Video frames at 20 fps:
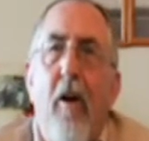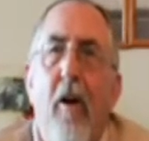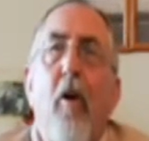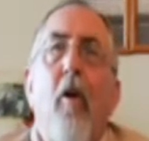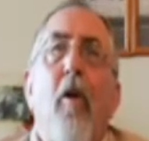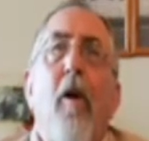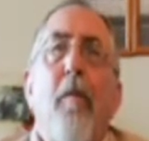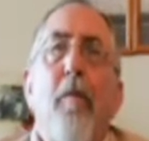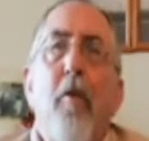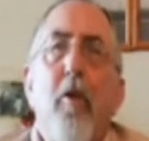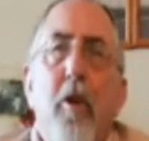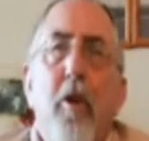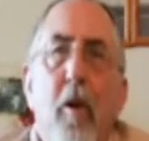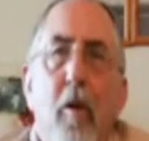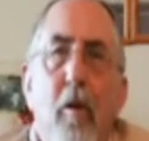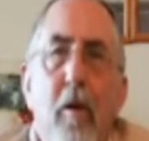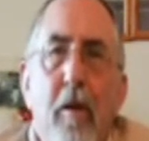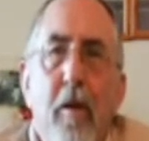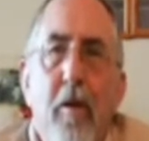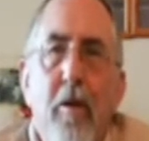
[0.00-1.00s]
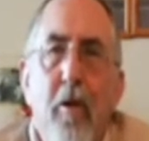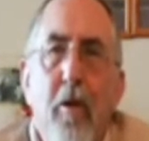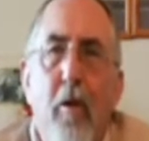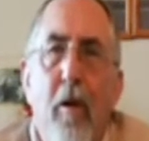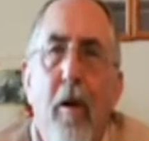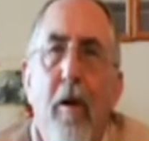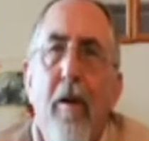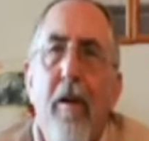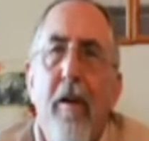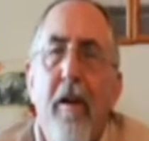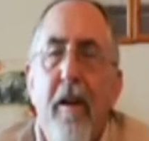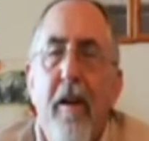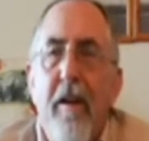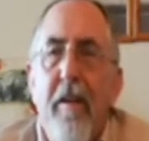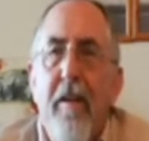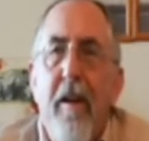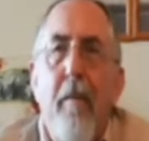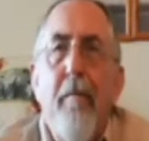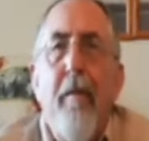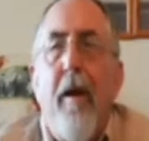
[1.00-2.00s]
Oh, I'm just going to the store.
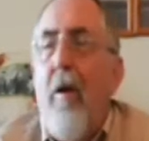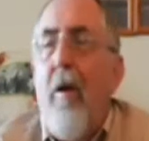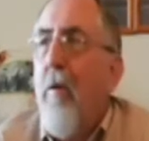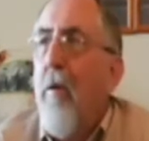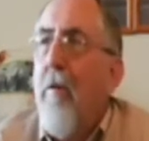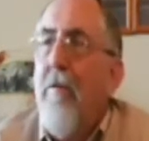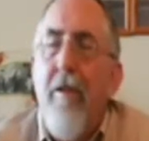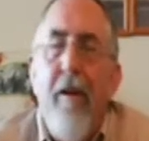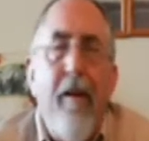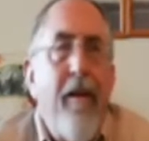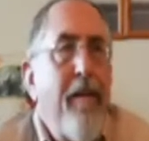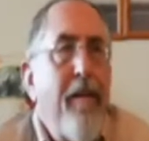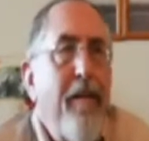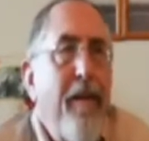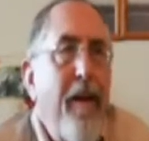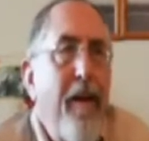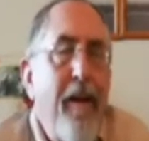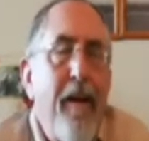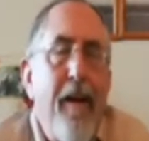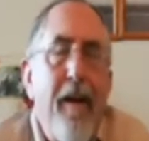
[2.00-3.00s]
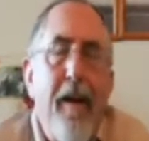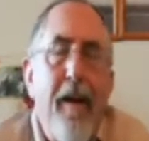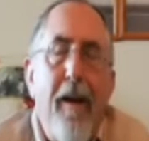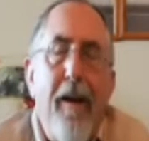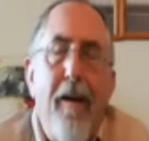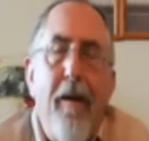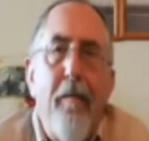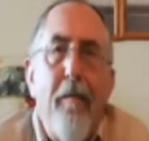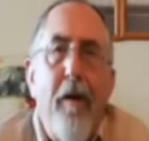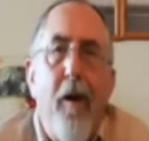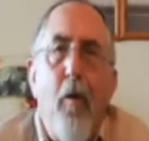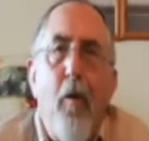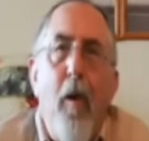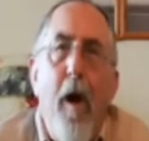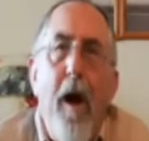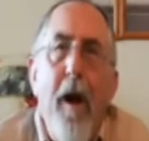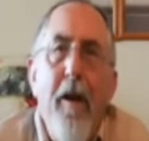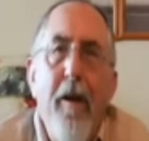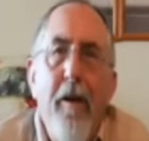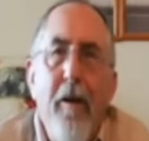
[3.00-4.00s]
Sabi ko sa kanya,
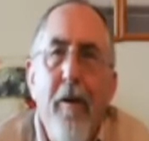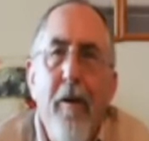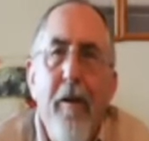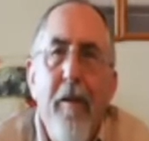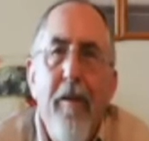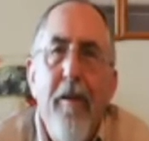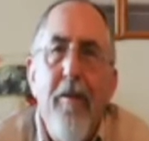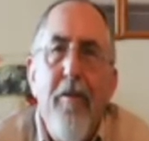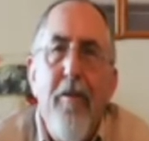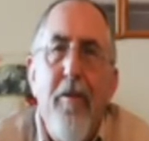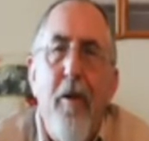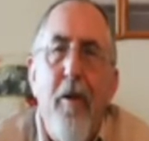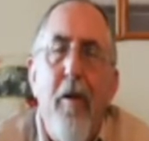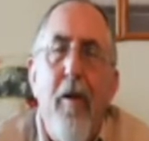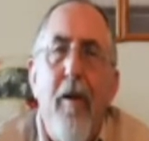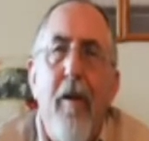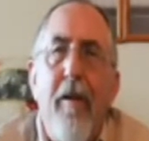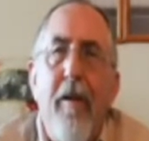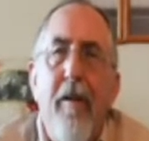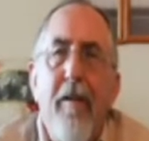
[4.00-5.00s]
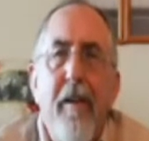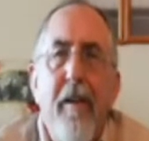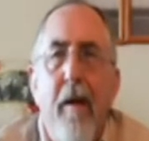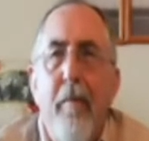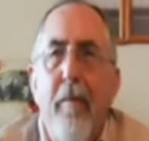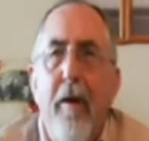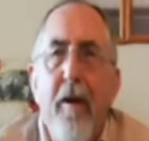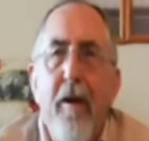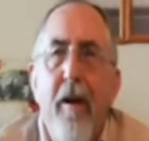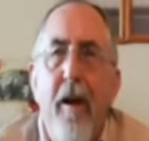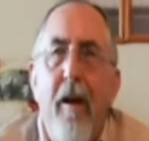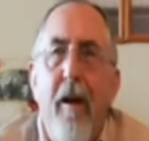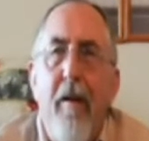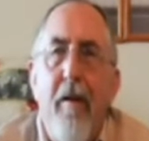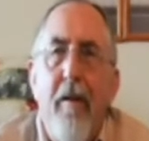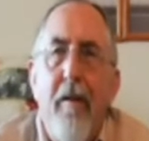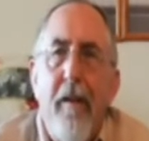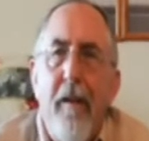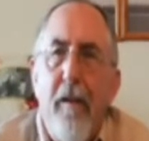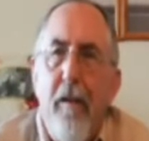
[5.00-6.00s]
why are you going to the store? Sabi
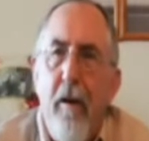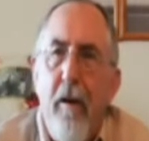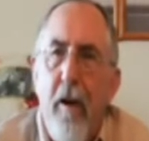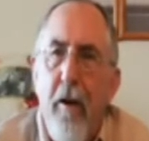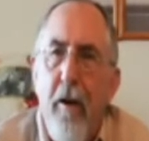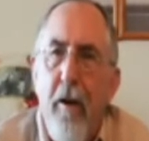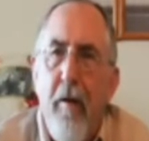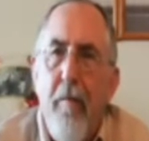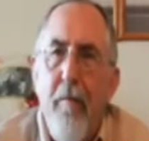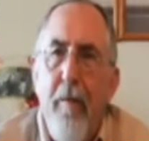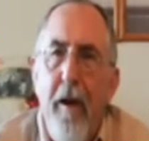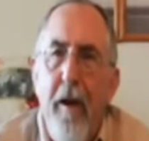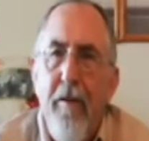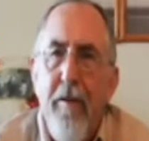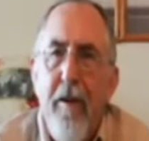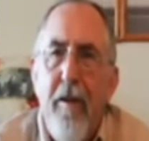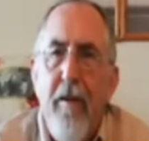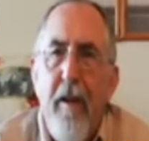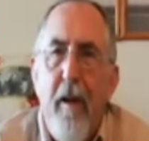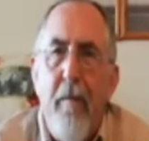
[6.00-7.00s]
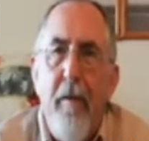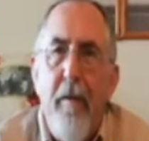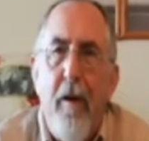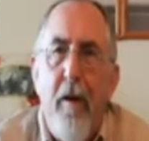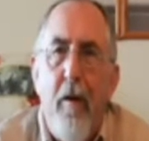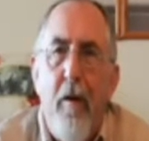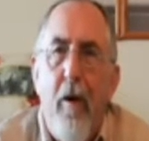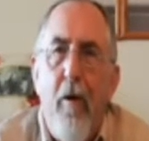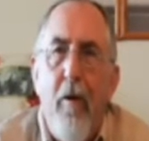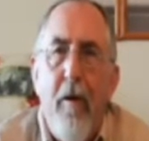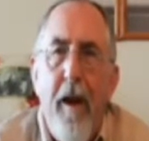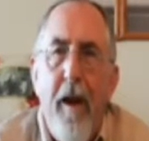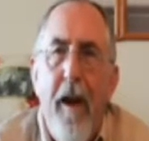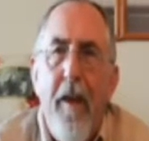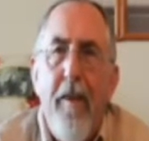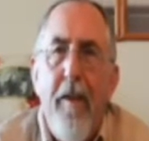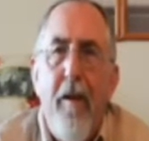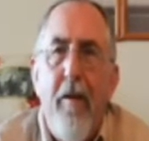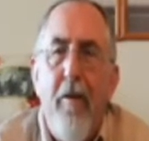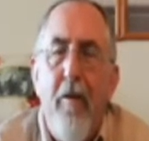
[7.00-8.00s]
niya, it's none of your business. Sabi ko,
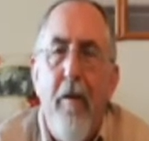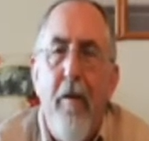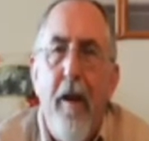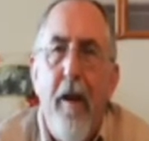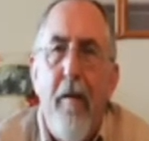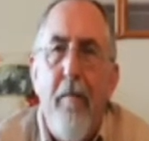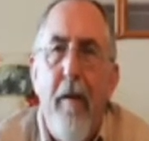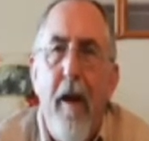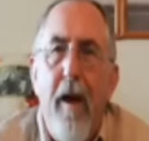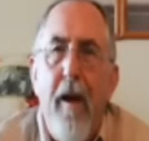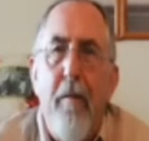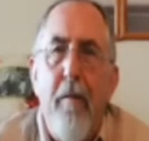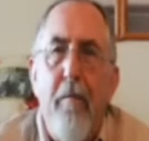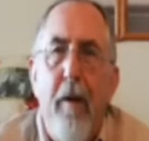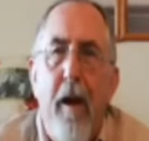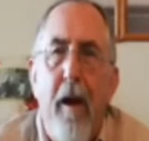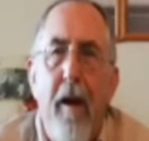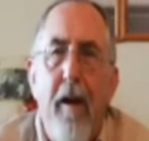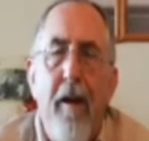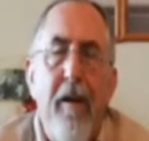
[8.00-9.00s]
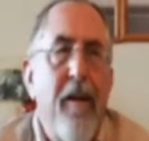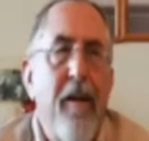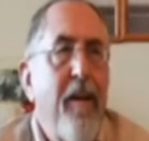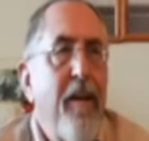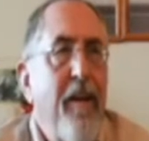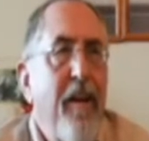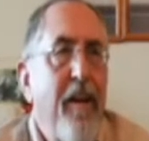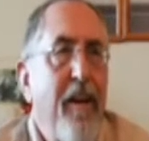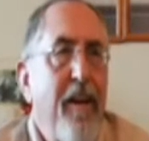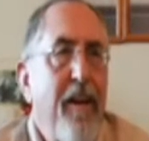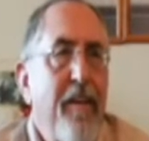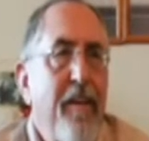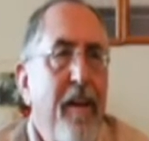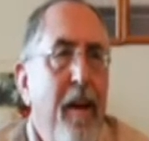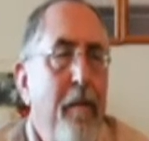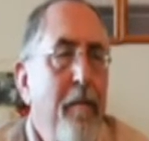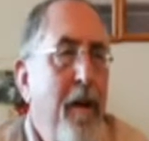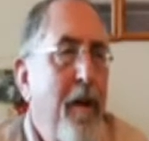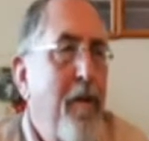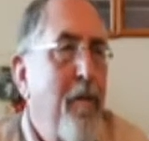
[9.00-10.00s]
okay then, don't get mad about it.
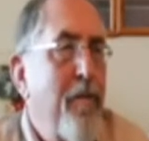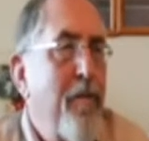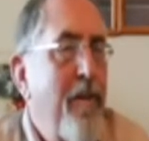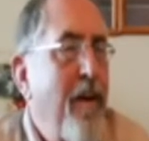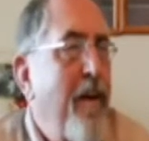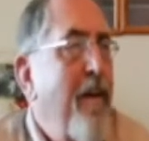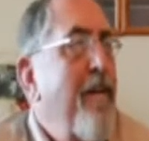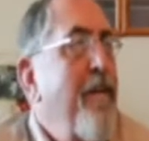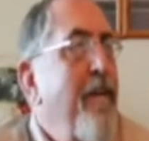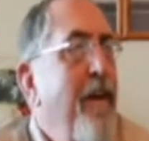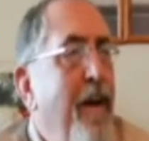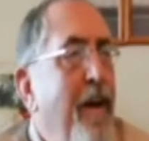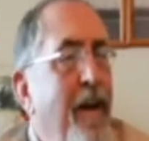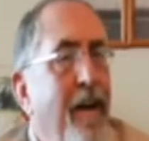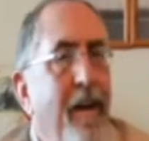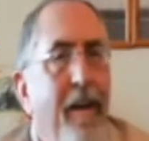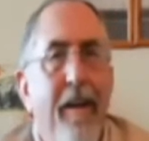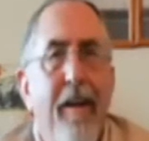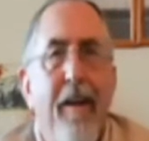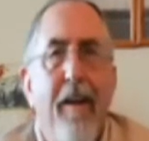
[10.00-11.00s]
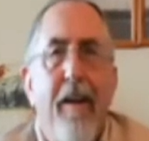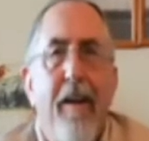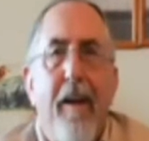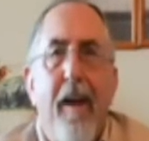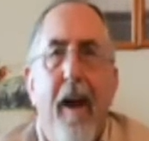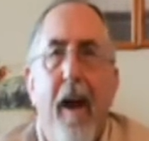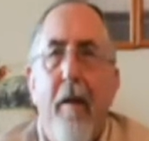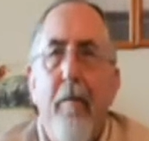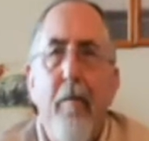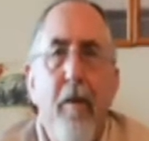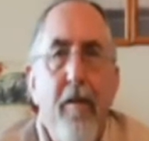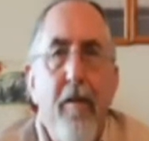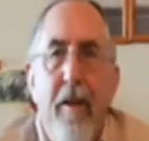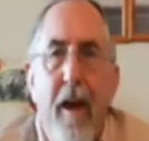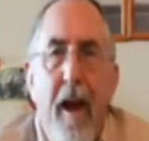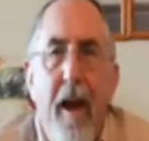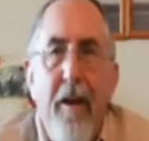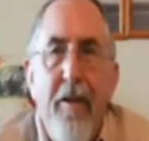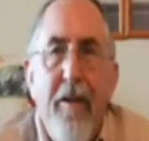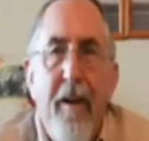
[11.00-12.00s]
Sabi ko sa kanya, I'm just
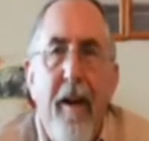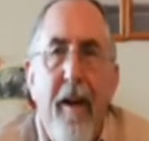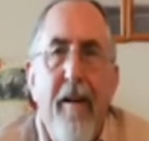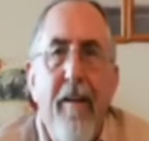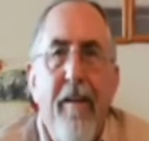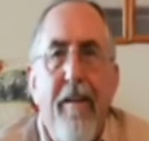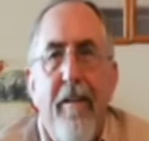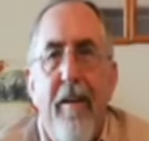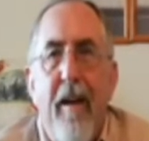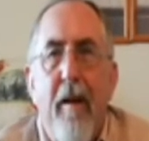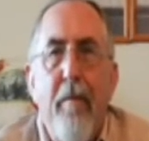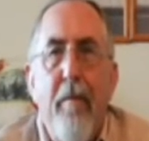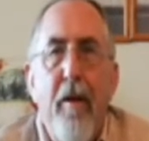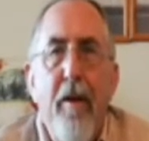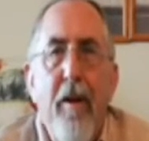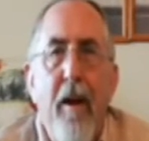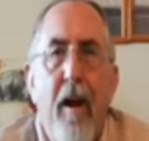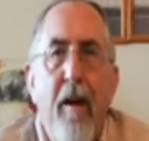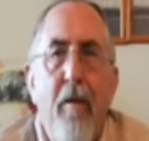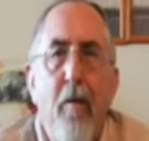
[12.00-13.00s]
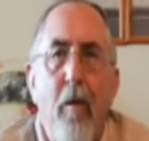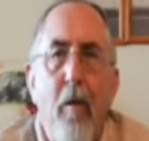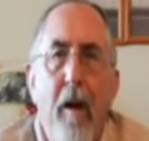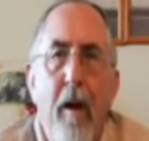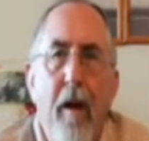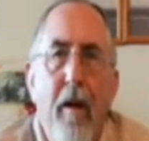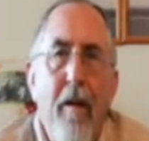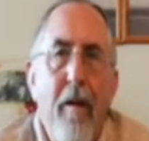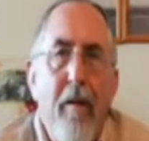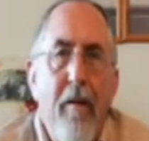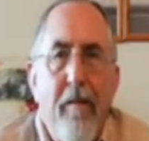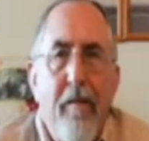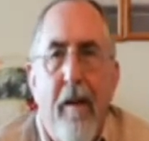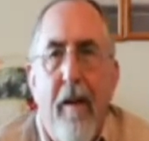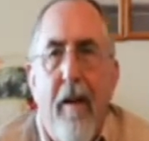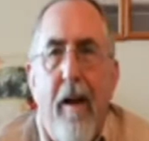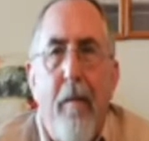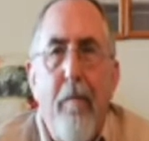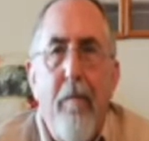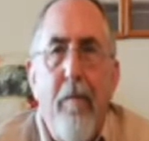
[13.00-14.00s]
asking. Sabi niya, well,
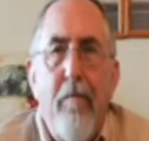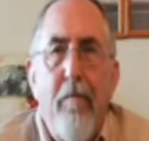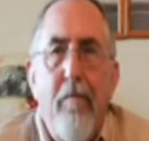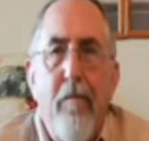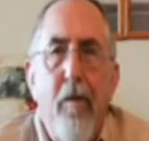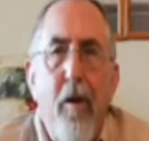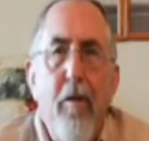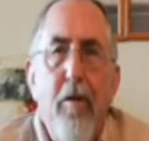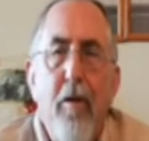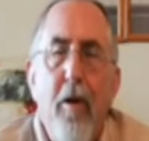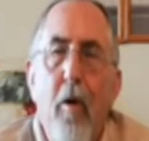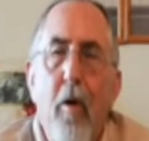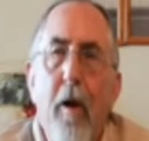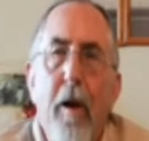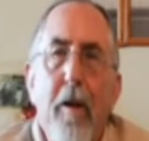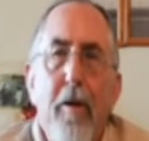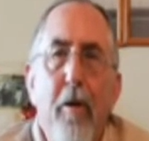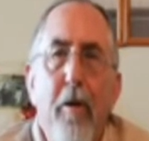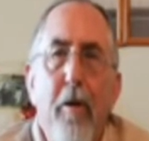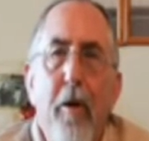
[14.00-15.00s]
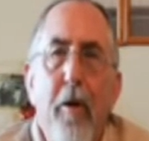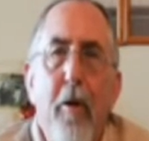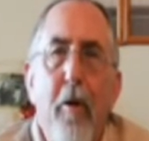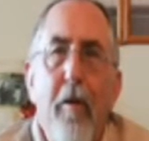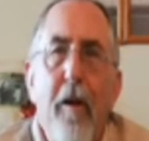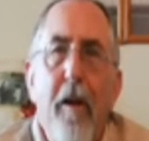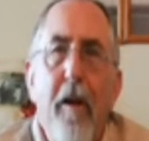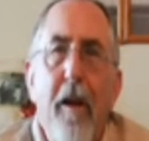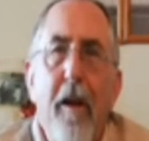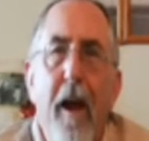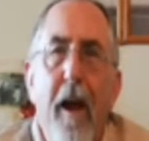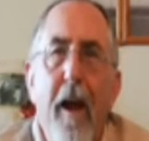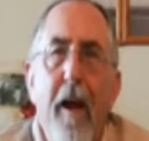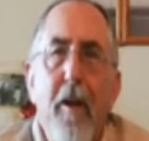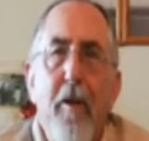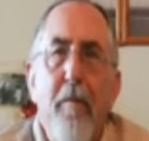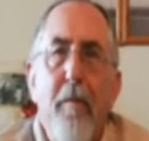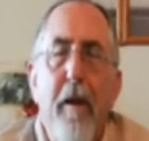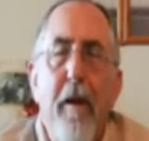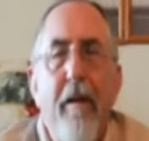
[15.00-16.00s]
I'm just going so you don't need to
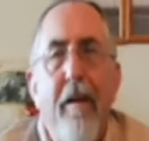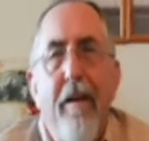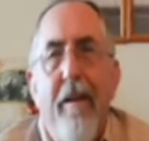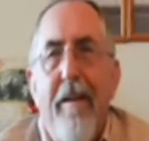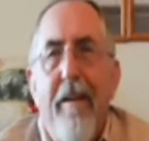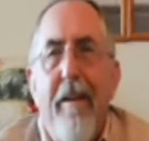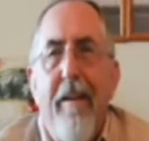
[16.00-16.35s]
ask me.